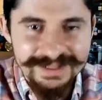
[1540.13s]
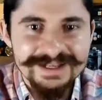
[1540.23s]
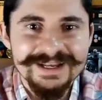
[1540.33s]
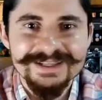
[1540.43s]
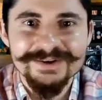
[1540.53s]

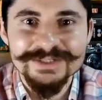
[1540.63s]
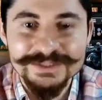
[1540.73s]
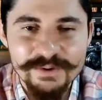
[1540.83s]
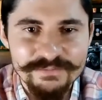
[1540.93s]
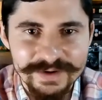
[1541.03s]
It's
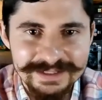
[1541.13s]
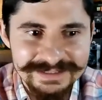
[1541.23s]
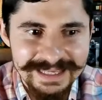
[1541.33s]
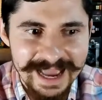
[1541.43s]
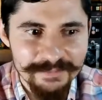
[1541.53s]
so funny in the
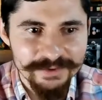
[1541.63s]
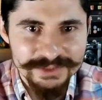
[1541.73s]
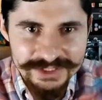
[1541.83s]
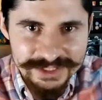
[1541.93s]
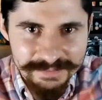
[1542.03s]
camera. You
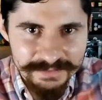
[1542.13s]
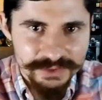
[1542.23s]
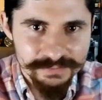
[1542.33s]
just see them